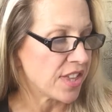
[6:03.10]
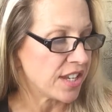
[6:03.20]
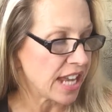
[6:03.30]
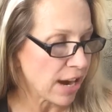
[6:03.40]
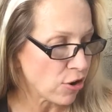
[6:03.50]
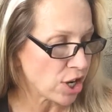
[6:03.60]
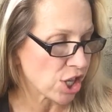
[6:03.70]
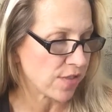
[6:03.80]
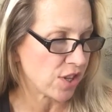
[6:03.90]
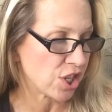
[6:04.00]
The
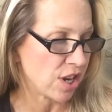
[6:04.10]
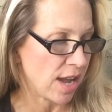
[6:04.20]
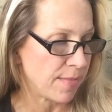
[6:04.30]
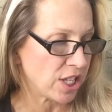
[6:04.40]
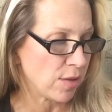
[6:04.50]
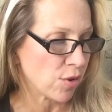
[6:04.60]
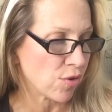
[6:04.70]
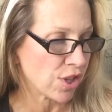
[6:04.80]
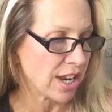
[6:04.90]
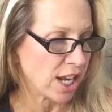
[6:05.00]
narrowness of his diet meant he was
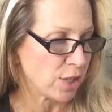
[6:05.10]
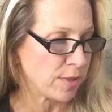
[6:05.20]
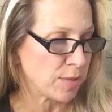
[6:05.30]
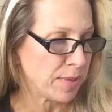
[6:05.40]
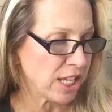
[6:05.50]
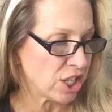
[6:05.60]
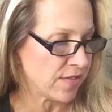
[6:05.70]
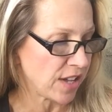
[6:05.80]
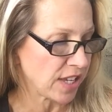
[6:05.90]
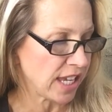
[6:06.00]
also likely to be depleted
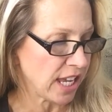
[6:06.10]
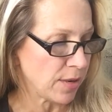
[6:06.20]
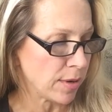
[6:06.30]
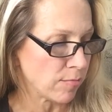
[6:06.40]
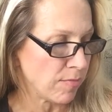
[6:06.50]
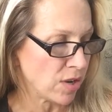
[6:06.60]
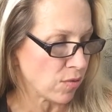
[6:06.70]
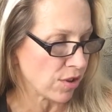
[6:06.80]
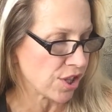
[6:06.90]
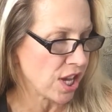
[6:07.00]
of other key
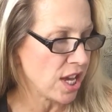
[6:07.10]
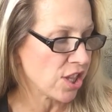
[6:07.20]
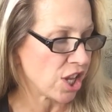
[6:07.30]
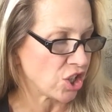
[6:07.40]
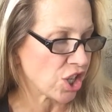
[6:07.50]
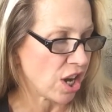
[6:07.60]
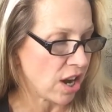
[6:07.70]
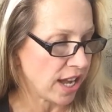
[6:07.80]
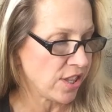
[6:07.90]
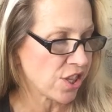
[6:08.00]
minerals such as
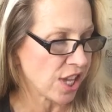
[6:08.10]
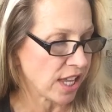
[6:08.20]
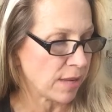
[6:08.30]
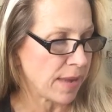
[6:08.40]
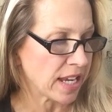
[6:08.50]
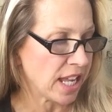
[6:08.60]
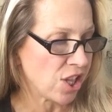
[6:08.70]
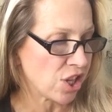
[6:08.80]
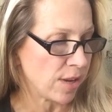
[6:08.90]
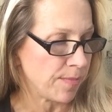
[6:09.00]
iron, zinc and
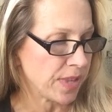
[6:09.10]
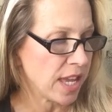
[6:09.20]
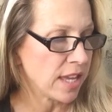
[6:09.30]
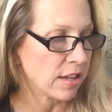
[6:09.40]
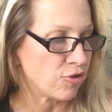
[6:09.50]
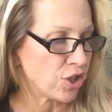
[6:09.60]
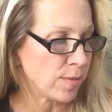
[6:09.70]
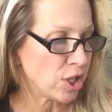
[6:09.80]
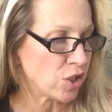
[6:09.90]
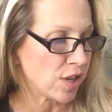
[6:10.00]
magnesium,
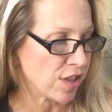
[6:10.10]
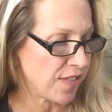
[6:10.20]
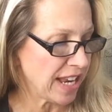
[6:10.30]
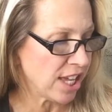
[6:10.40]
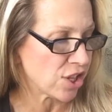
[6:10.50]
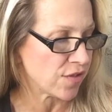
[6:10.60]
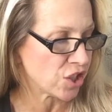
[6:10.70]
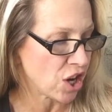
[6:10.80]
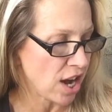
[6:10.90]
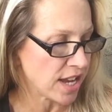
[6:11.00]
contributing to his feelings of
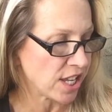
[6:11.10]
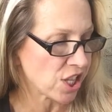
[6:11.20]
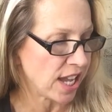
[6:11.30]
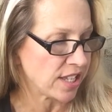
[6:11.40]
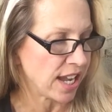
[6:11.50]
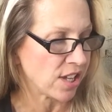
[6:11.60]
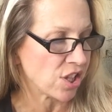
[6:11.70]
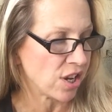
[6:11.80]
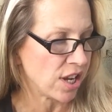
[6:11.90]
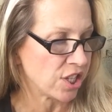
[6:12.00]
tiredness and
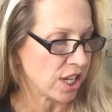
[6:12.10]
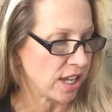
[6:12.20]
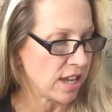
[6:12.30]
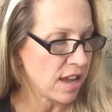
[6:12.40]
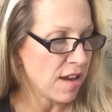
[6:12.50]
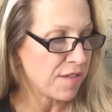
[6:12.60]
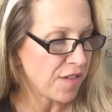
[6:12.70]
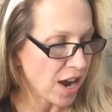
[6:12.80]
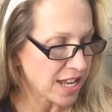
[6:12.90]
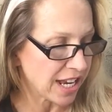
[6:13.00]
anxiety.
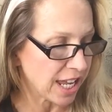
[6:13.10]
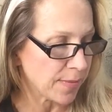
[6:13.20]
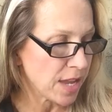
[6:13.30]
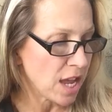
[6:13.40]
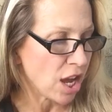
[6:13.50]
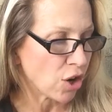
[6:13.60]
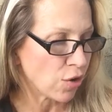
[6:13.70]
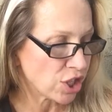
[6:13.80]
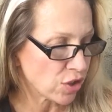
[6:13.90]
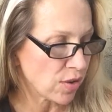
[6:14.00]
Finally, a
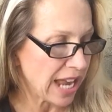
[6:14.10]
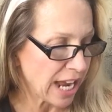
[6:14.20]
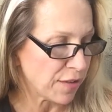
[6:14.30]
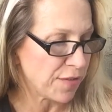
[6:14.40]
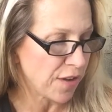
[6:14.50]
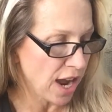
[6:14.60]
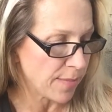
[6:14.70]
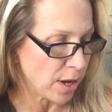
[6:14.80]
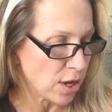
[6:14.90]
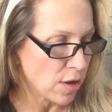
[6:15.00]
critical lack of
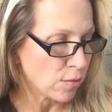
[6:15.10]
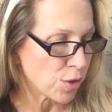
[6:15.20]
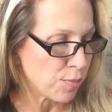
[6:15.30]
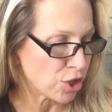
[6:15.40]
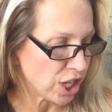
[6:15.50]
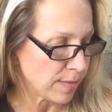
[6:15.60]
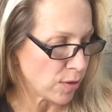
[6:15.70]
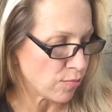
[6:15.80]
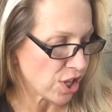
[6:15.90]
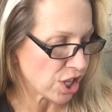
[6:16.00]
fibre was putting him
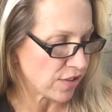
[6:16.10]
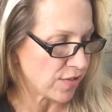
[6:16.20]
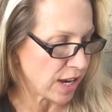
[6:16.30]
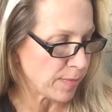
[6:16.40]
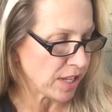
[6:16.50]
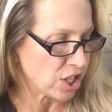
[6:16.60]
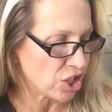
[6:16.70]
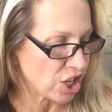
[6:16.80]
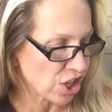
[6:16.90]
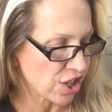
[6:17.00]
at risk of developing
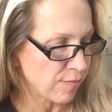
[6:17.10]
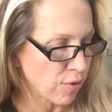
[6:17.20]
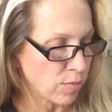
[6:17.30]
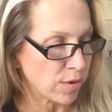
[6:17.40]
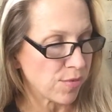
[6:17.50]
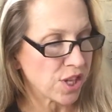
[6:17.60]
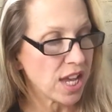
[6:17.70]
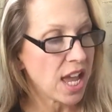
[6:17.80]
digestive problems